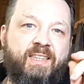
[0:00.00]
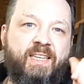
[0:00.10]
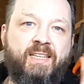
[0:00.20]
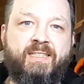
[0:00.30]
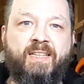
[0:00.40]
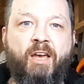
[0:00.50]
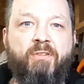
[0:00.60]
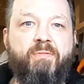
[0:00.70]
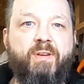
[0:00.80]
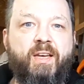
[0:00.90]

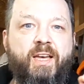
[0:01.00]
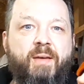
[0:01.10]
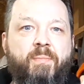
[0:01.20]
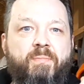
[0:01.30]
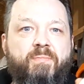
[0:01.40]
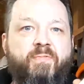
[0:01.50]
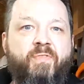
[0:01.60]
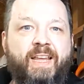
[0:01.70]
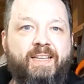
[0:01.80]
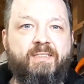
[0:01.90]
indigo
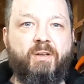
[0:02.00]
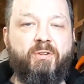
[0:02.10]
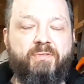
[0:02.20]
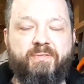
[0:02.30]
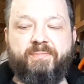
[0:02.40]
flakes off.